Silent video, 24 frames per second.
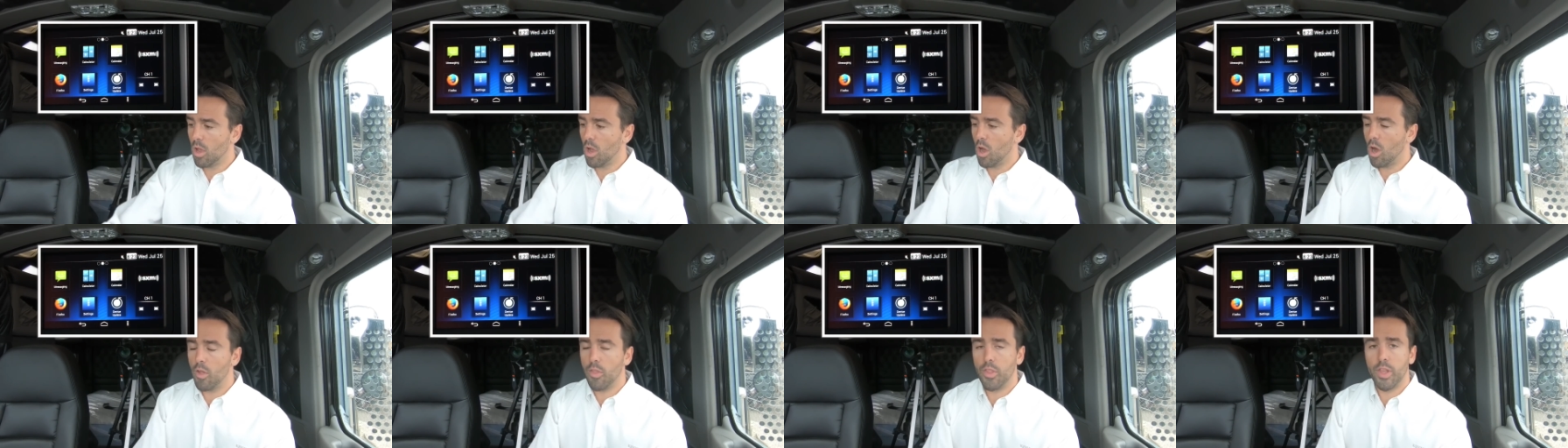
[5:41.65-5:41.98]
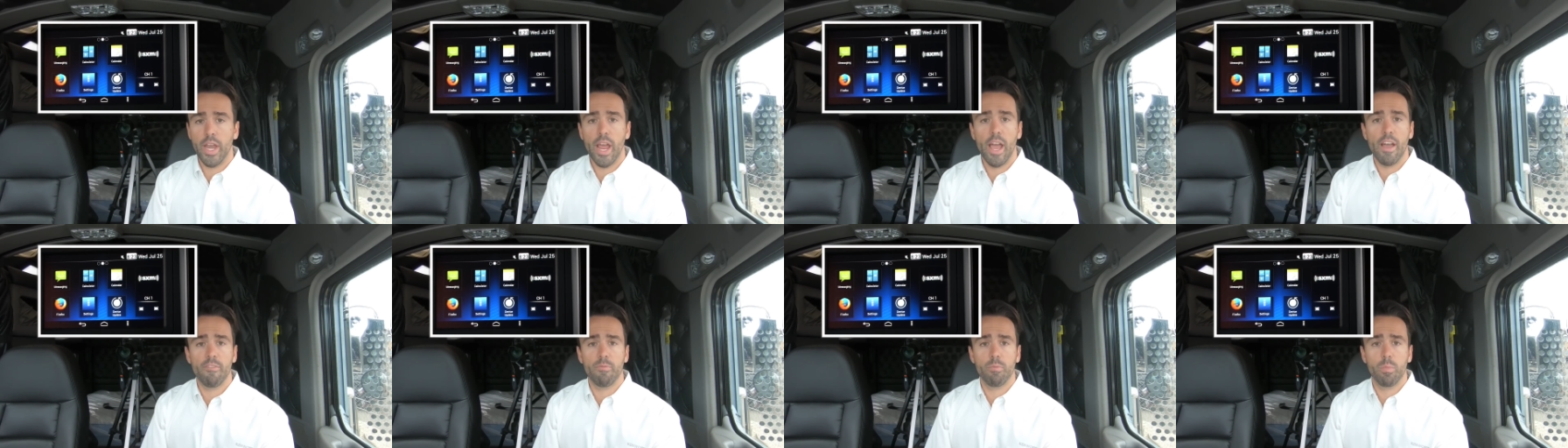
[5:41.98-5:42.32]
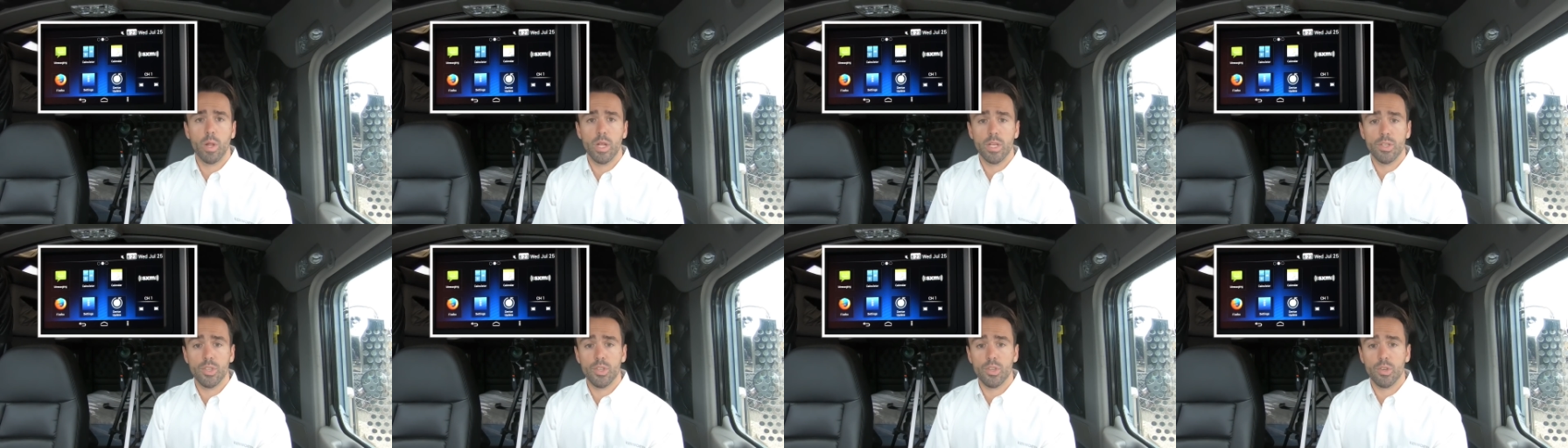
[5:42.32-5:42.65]
Nav
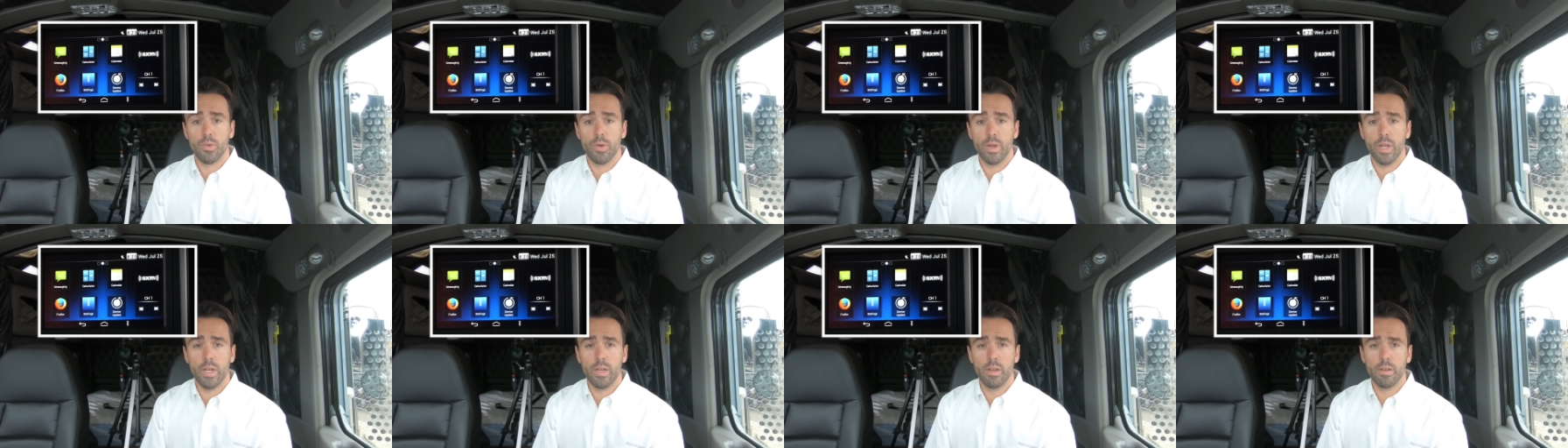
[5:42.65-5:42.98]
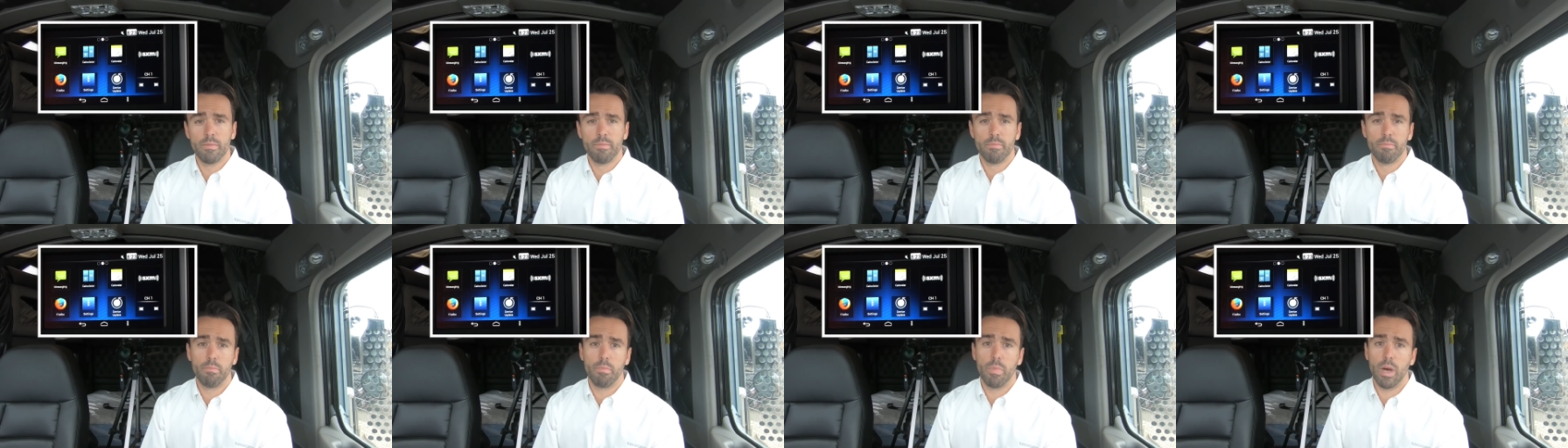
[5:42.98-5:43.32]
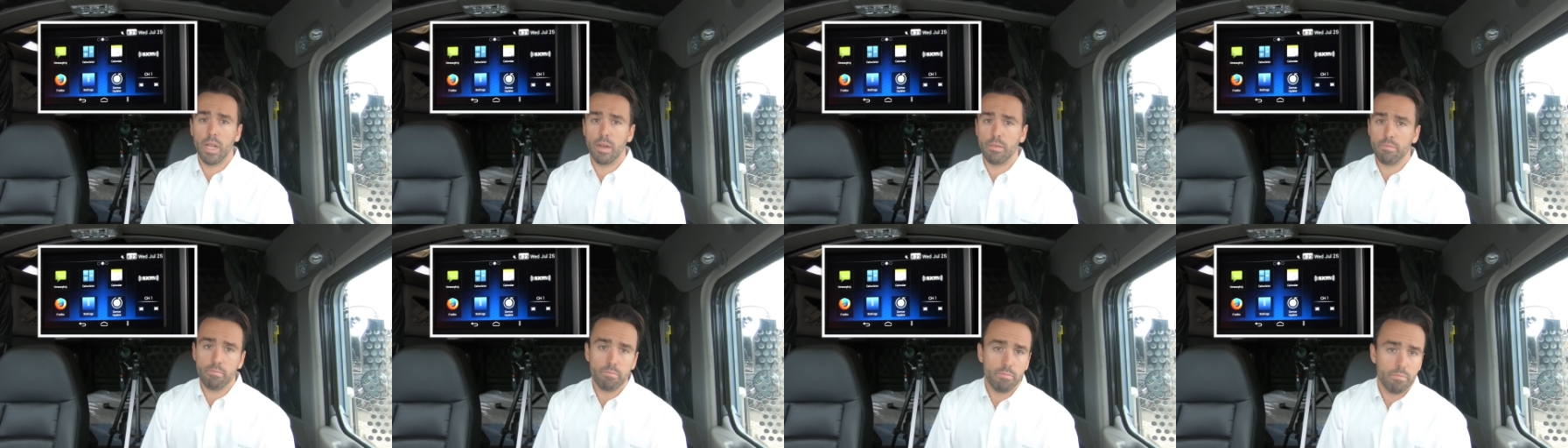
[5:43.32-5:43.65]
Plus screen, but